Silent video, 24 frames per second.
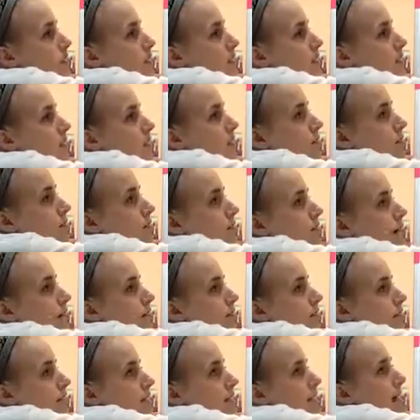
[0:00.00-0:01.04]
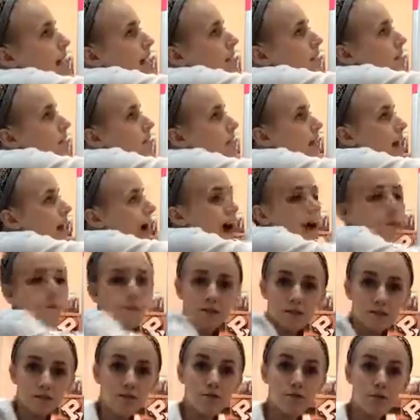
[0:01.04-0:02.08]
3/12. That's
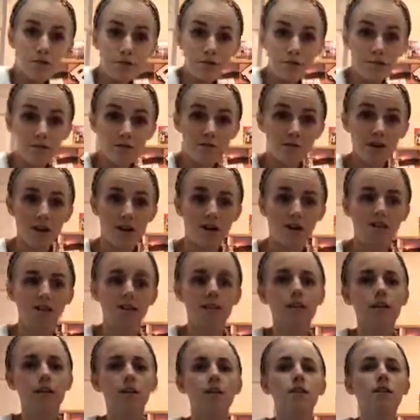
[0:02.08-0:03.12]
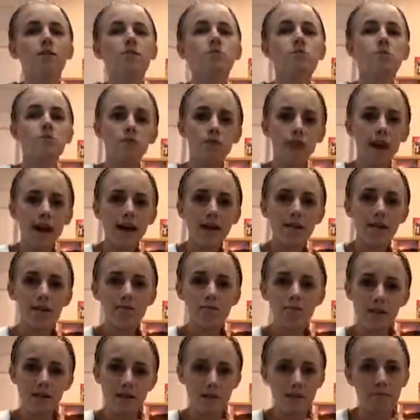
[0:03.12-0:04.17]
absolutely wrong. So that's
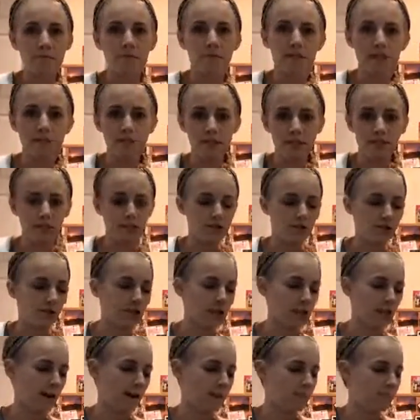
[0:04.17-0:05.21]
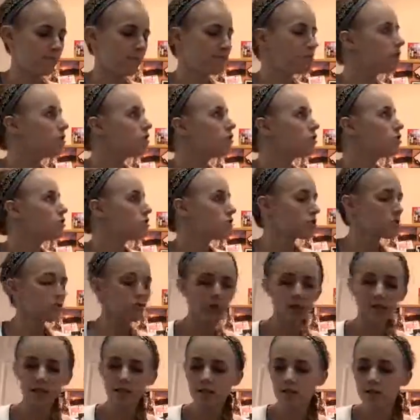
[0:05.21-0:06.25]
what I'm going to teach you today. So
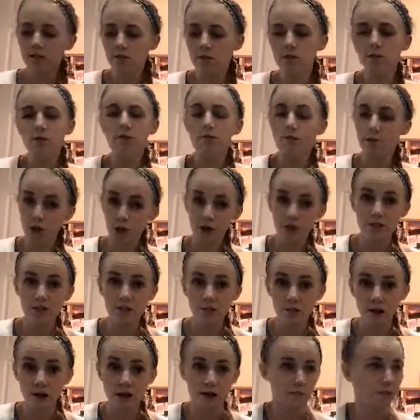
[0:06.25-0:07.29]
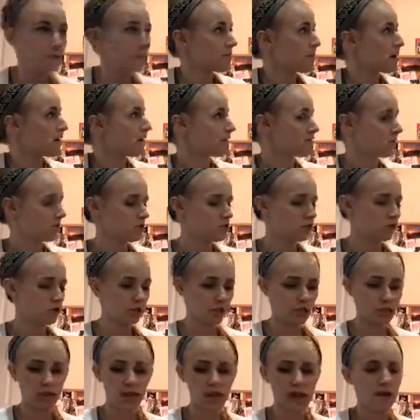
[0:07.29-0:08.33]
let's do the first problem I
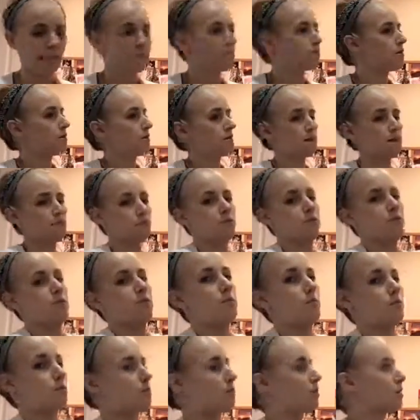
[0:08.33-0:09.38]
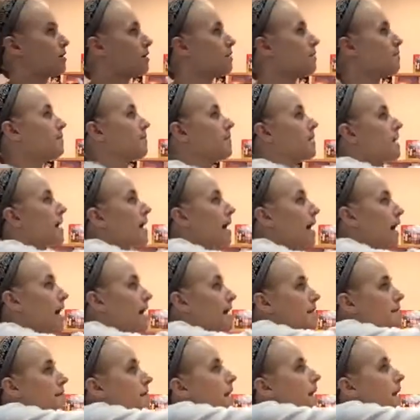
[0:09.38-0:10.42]
originally had put up on the board,
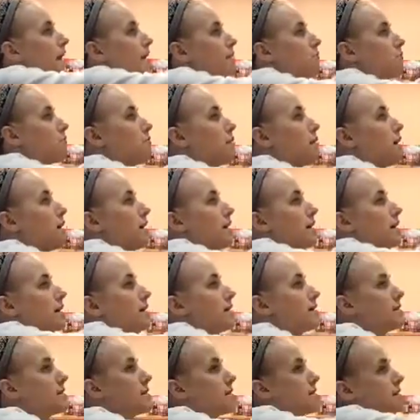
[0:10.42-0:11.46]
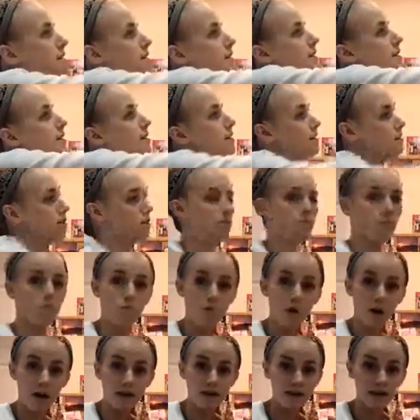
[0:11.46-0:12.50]
and that was
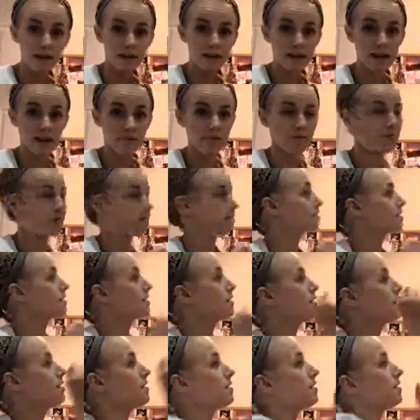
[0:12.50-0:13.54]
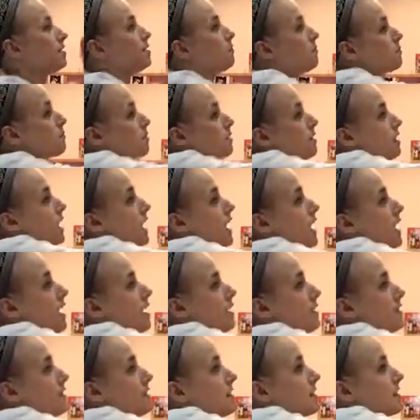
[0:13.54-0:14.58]
1/7
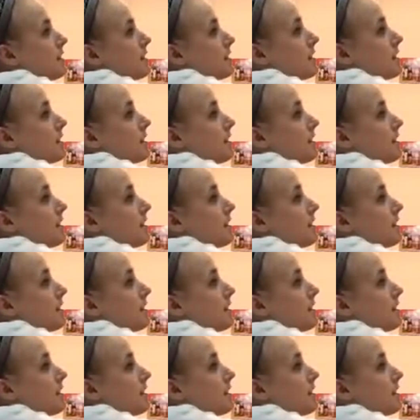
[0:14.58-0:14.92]
plus